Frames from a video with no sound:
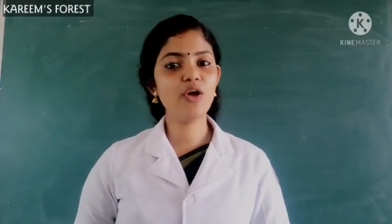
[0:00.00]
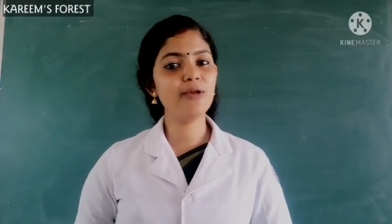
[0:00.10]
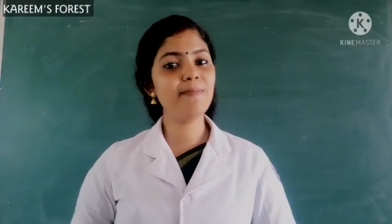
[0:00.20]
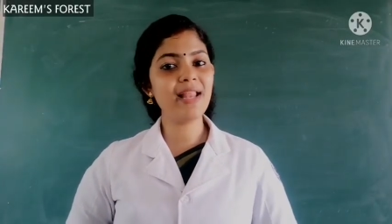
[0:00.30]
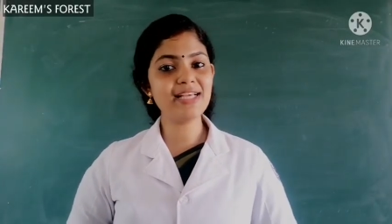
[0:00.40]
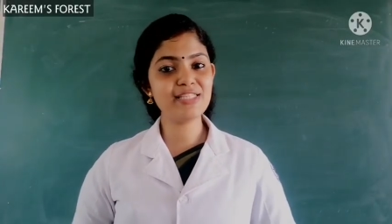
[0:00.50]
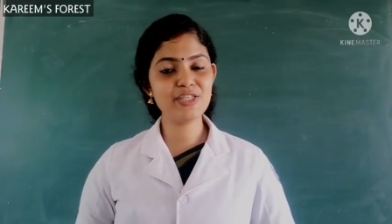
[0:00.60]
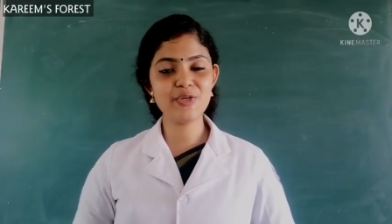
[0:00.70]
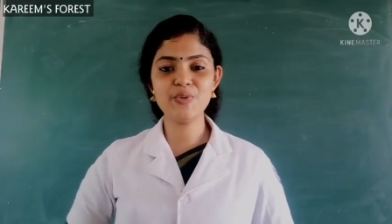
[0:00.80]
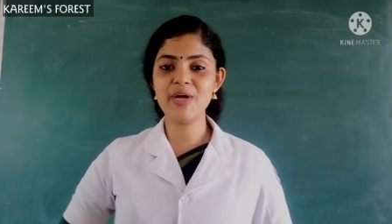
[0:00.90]
God bless
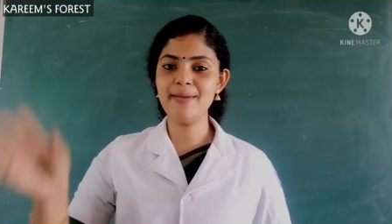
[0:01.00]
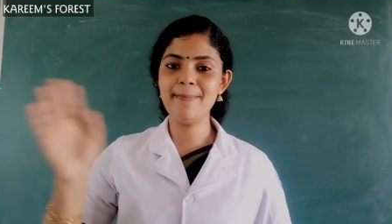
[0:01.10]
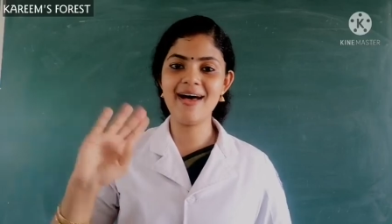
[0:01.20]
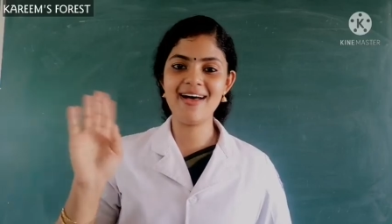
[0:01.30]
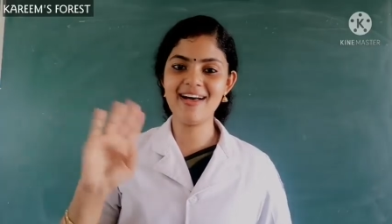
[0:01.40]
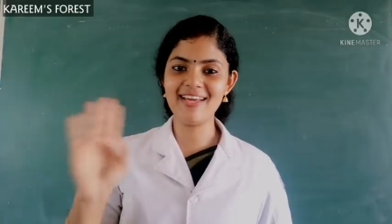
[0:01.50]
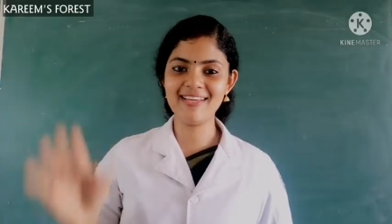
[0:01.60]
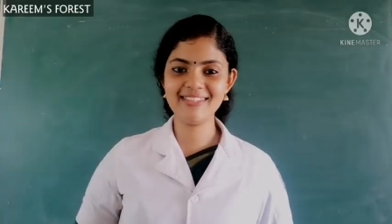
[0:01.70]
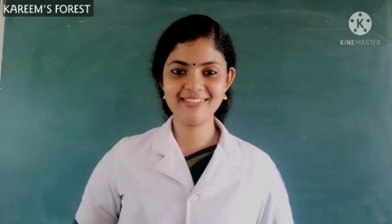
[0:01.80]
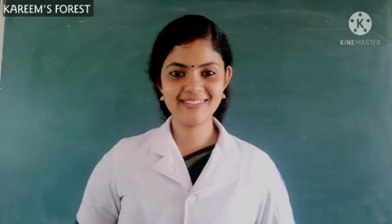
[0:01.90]
you and
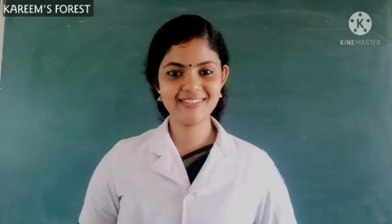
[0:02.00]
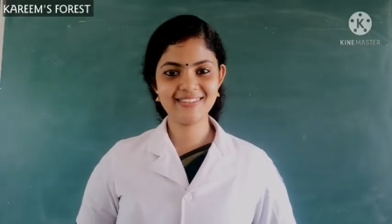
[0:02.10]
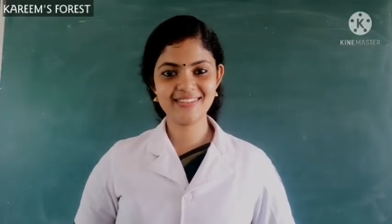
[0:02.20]
bye.